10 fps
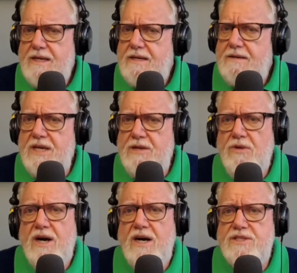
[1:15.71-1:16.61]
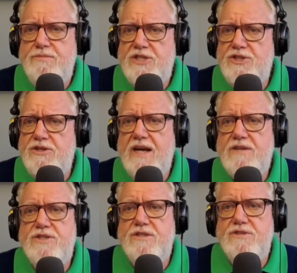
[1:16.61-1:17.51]
Meanwhile, special
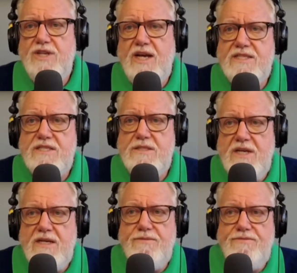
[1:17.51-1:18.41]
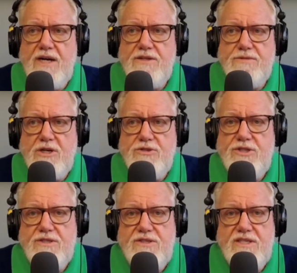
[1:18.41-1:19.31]
counsel Jack Smith filed a
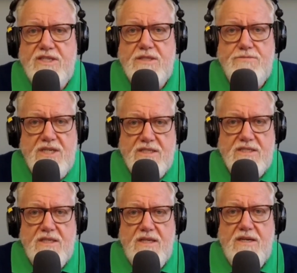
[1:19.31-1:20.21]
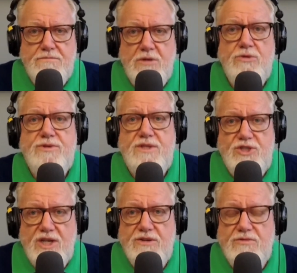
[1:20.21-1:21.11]
motion to dismiss both the
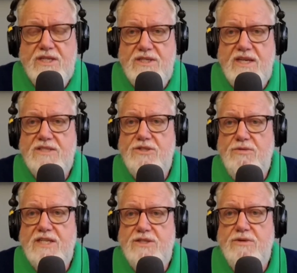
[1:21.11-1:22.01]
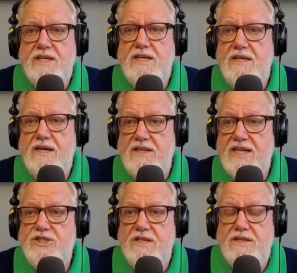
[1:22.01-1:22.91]
January 6, 2020
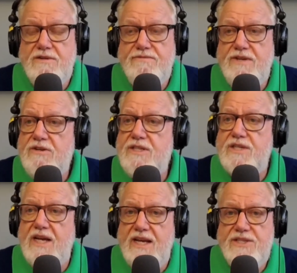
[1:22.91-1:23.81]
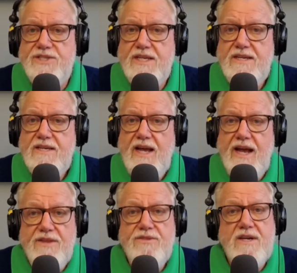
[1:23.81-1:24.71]
election interference case
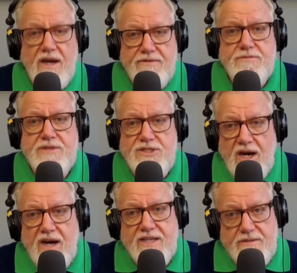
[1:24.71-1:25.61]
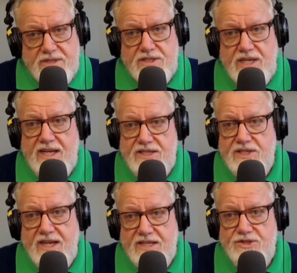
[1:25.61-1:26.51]
and the government documents case
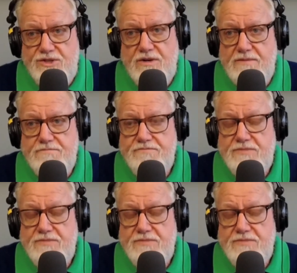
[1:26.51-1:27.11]
against Trump.